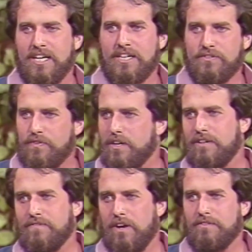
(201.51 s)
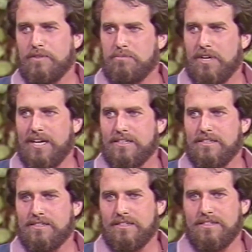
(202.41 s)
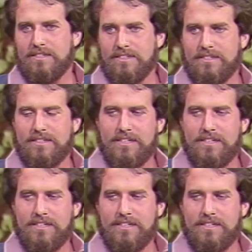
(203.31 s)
He's very involved in practice, and uh,